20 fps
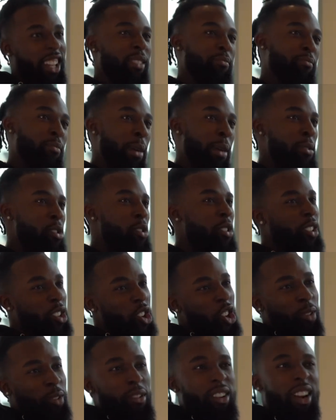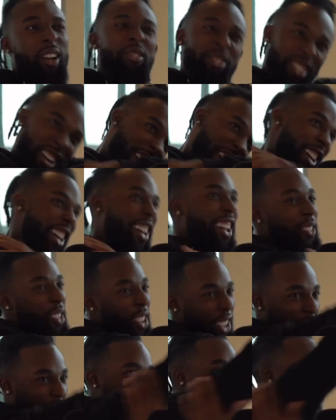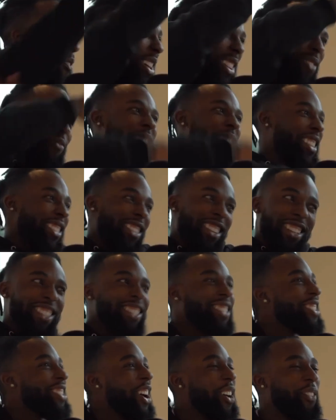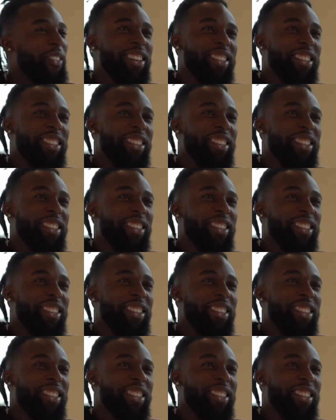baby oil cocoa butter. I was like, I'm about to make this. You know what I mean?